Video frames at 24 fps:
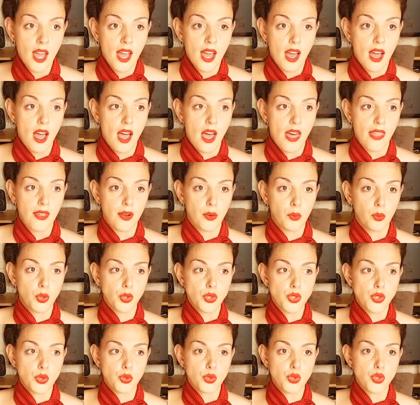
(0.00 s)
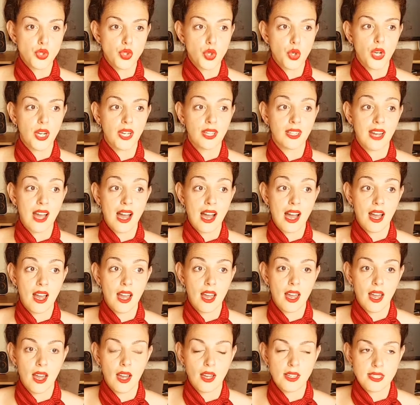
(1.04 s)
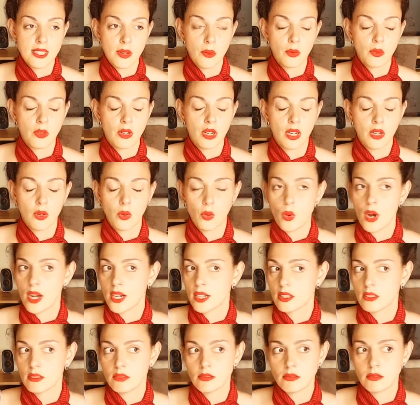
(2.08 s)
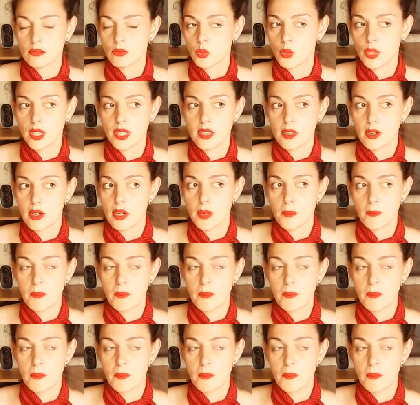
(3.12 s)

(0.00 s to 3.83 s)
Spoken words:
There was also one with the